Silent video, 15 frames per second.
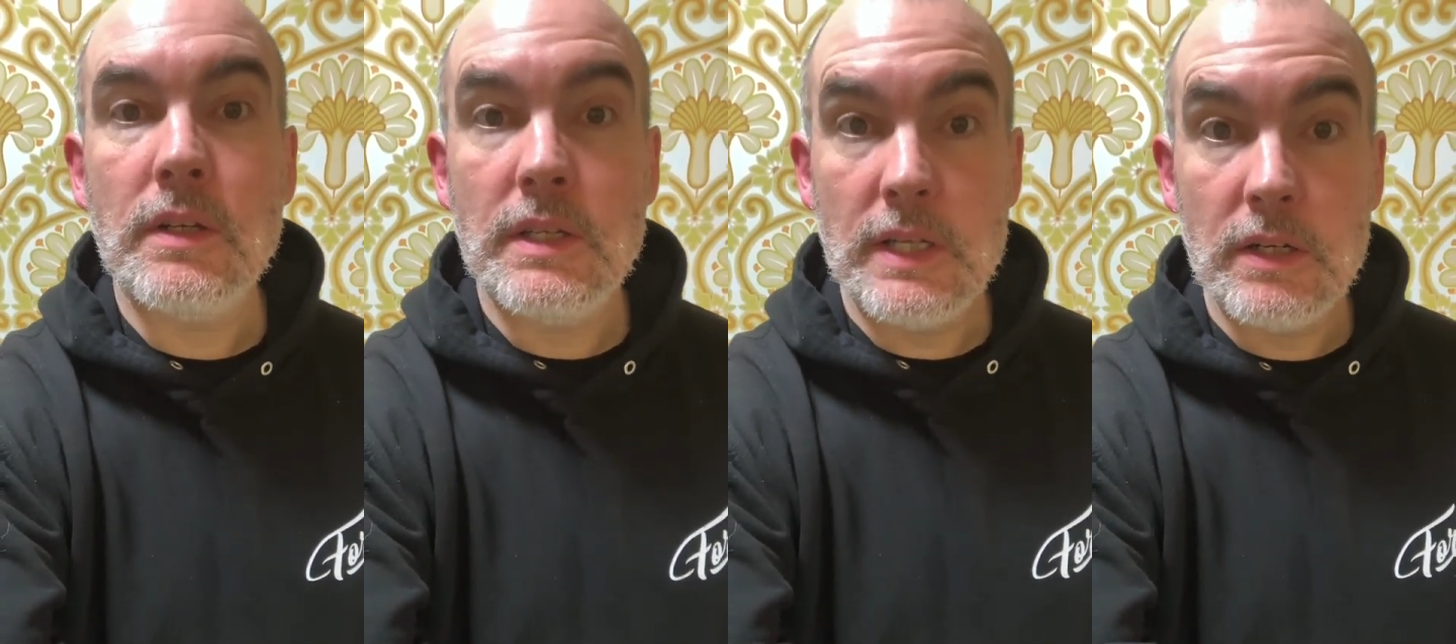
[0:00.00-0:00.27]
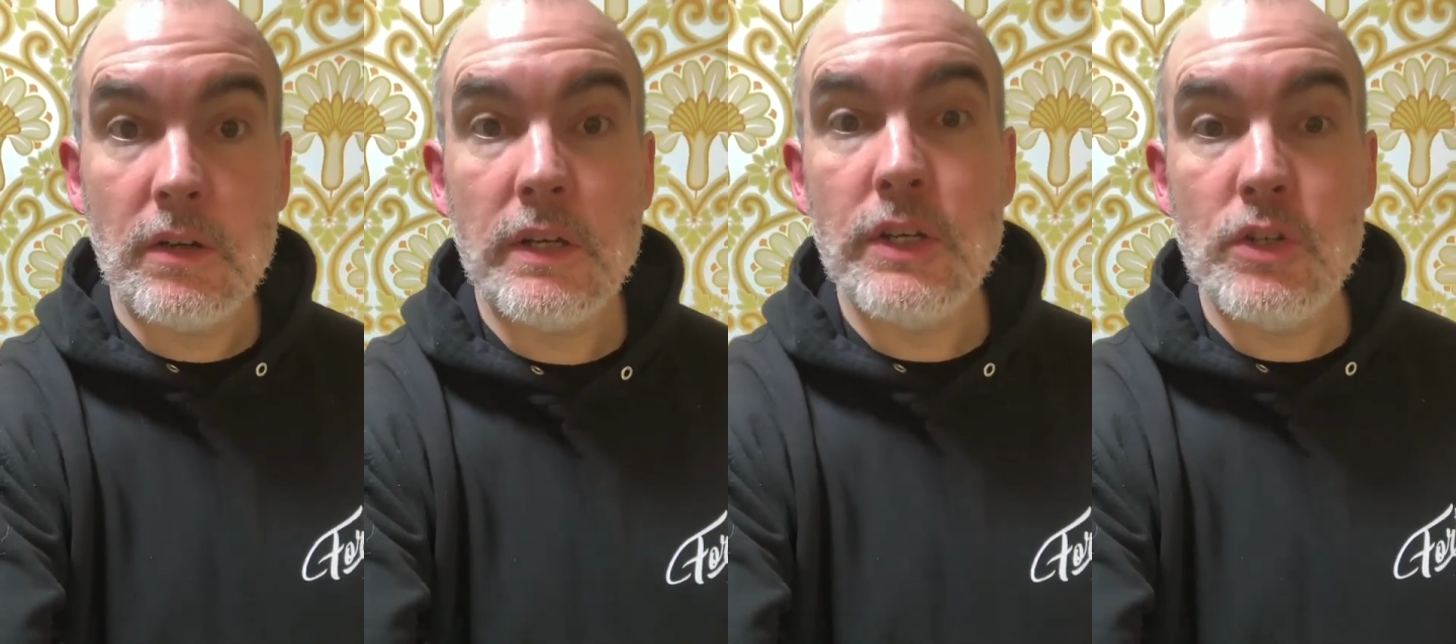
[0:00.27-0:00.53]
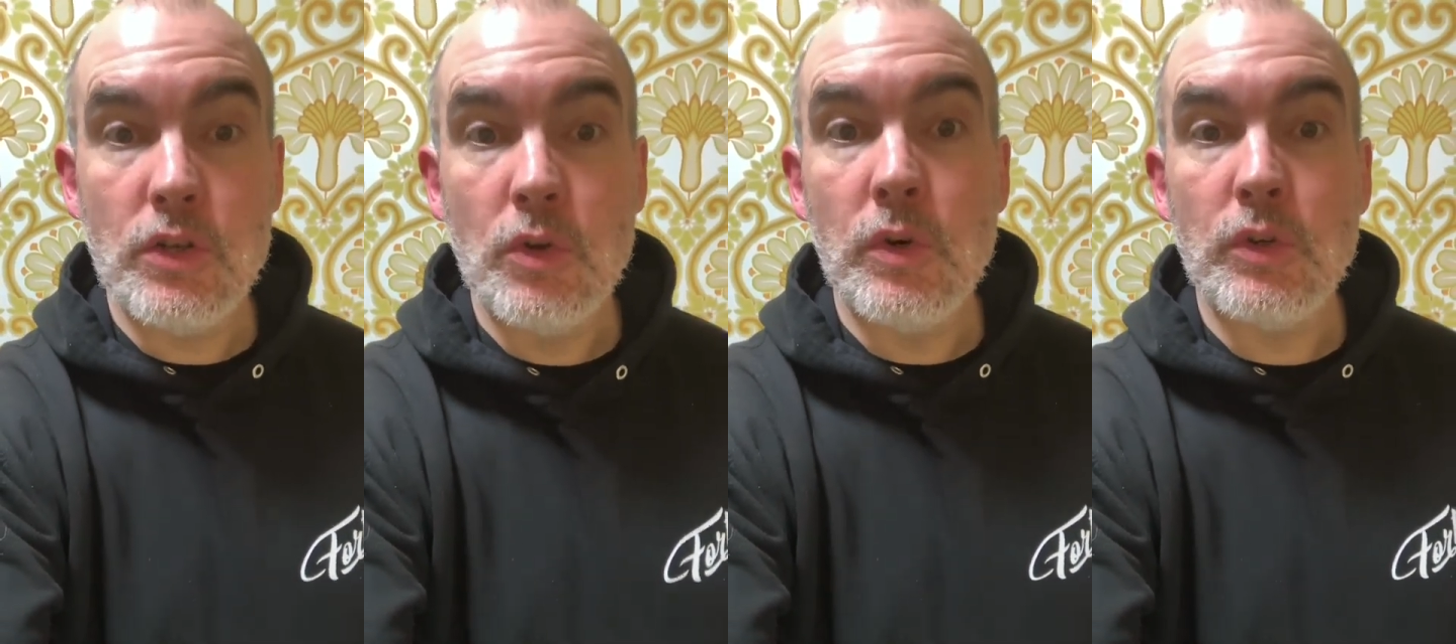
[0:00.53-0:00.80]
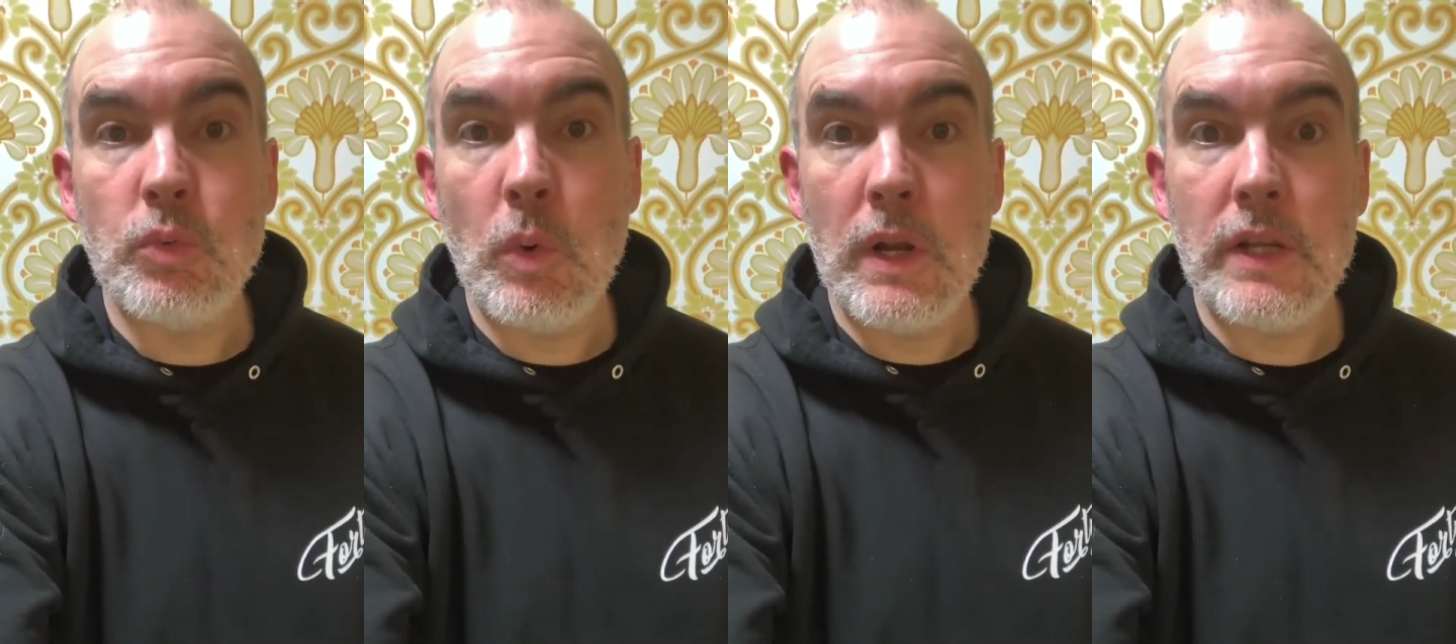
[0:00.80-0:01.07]
did I do
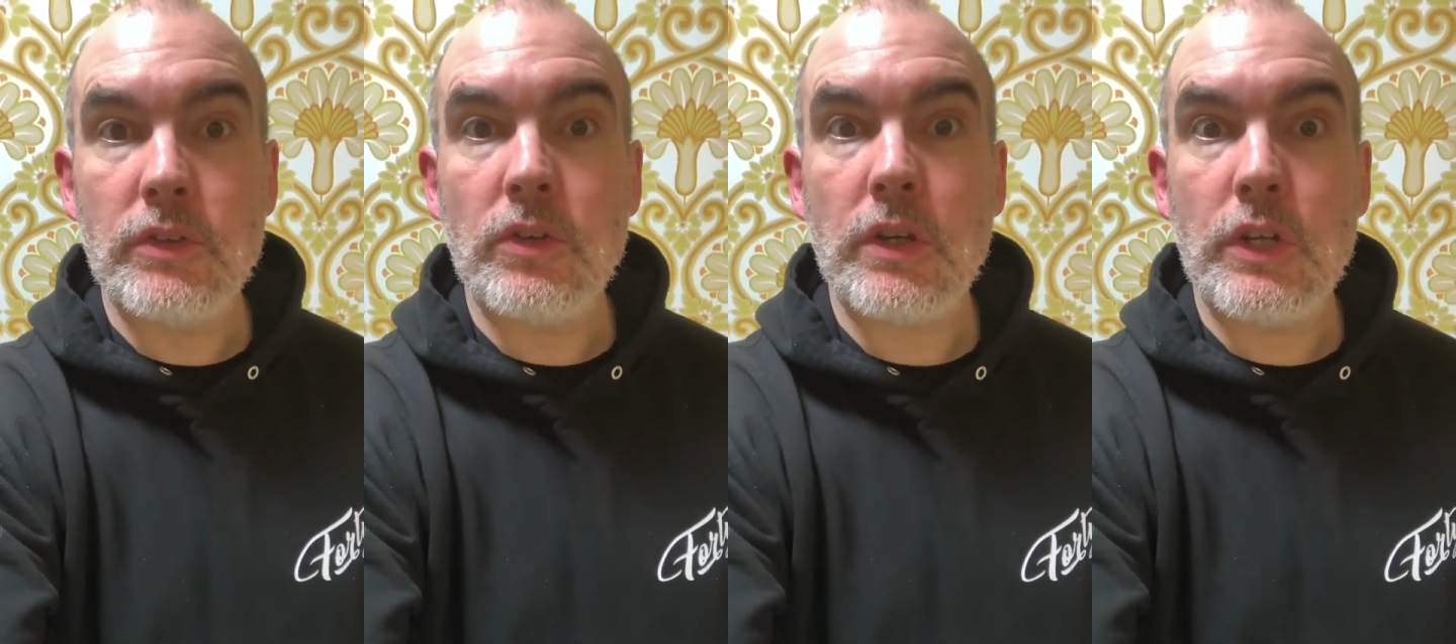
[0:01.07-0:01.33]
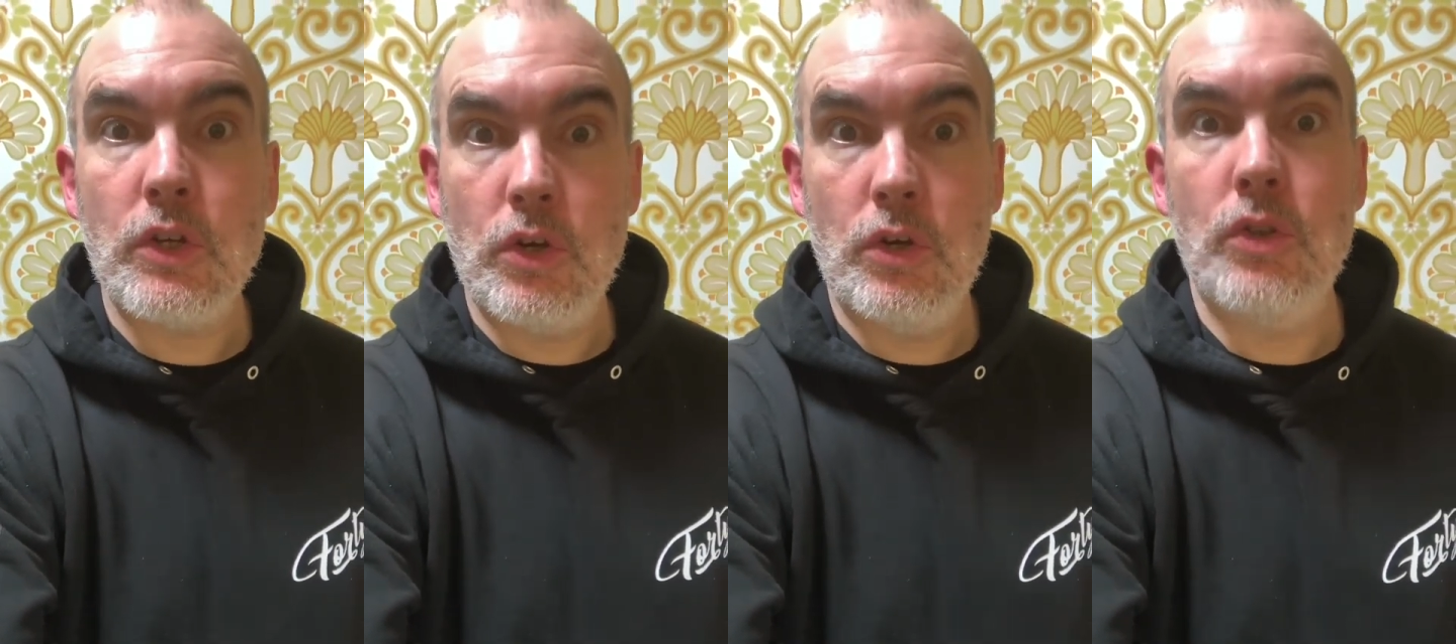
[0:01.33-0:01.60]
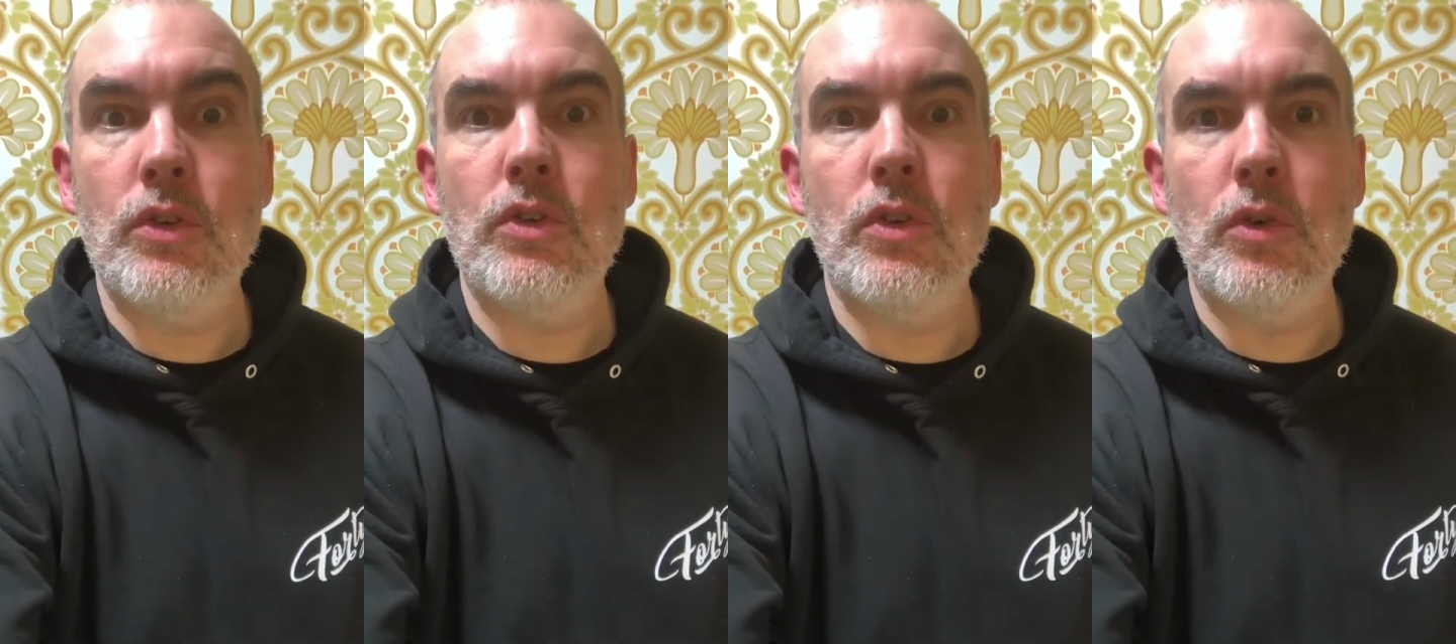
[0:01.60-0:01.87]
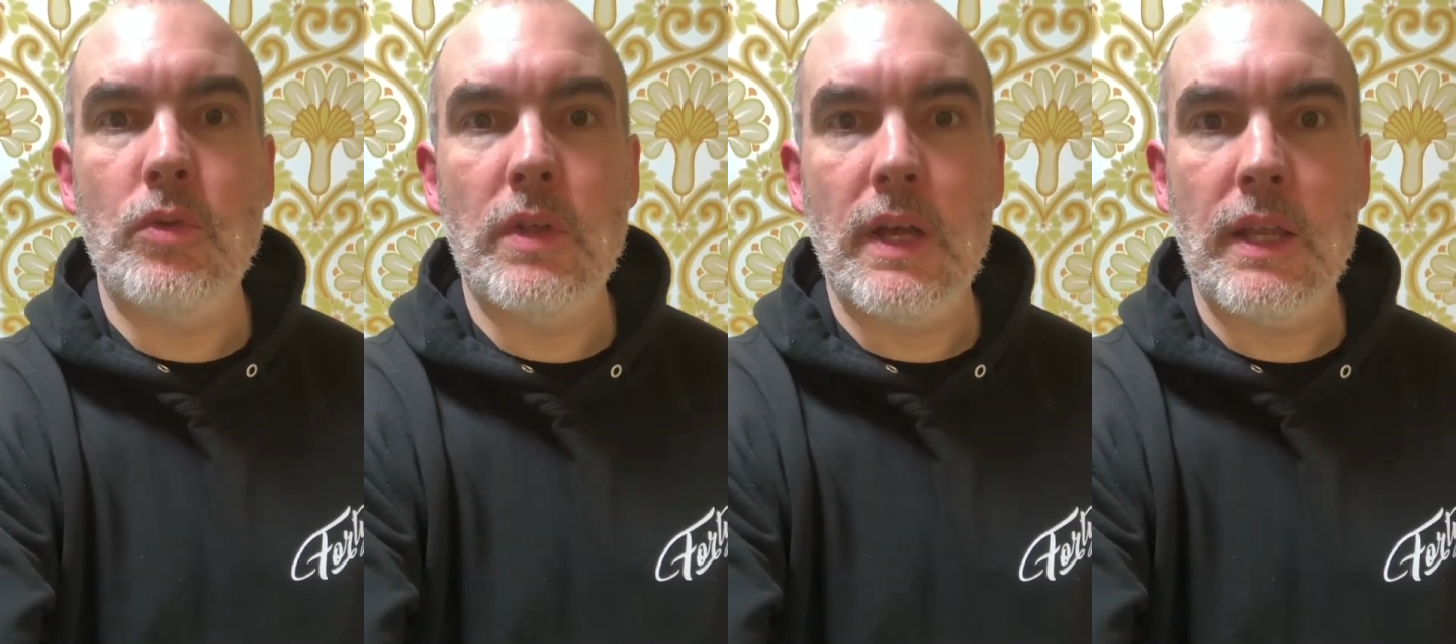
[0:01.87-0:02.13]
as well as I could
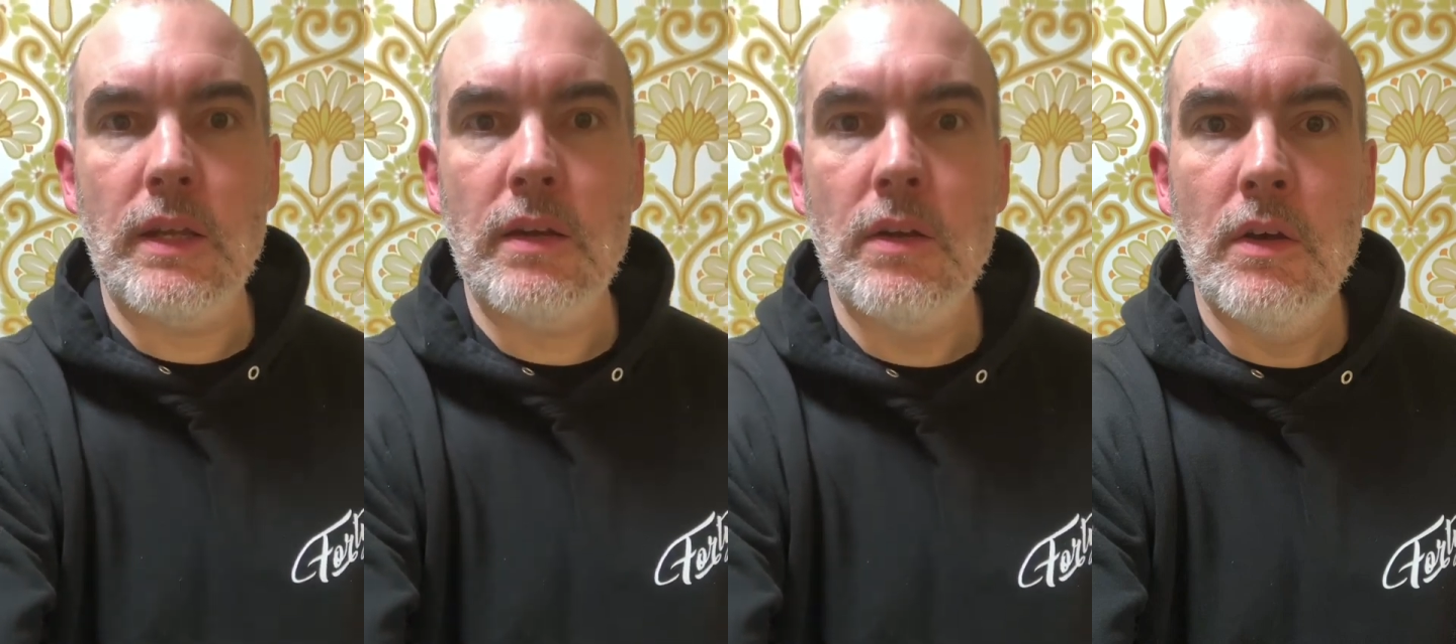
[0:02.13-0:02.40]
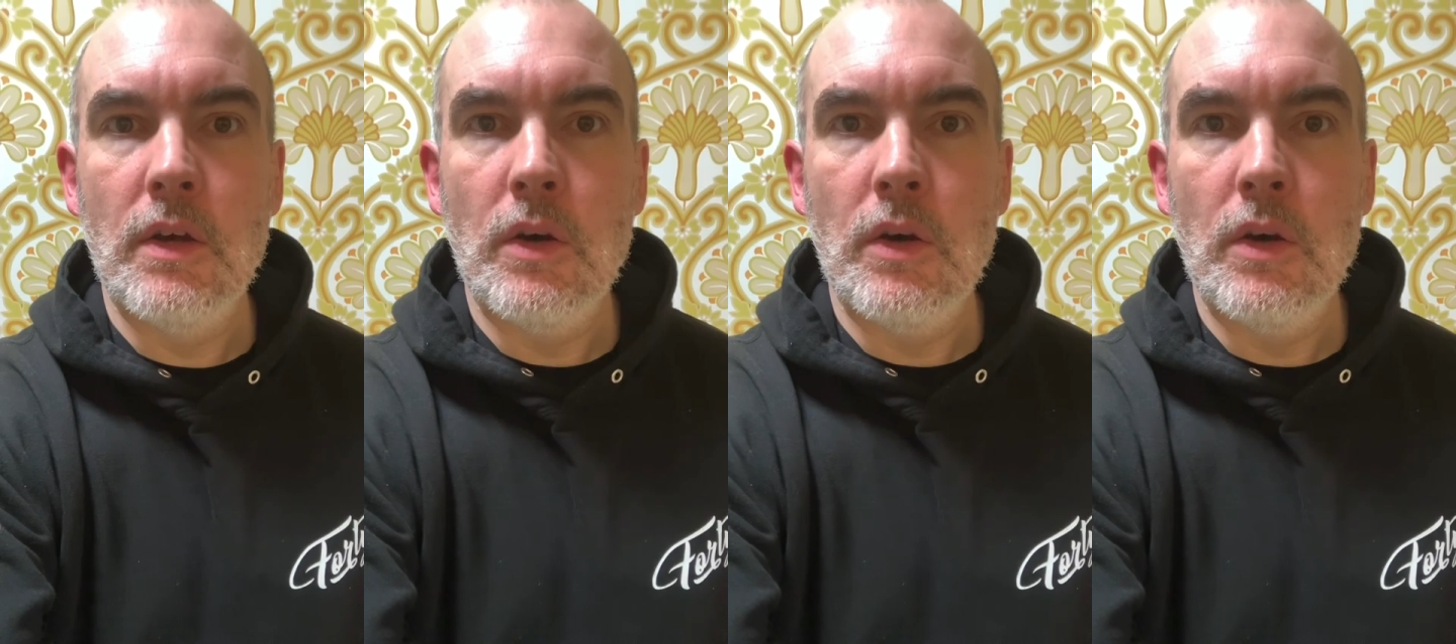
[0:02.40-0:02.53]
do then?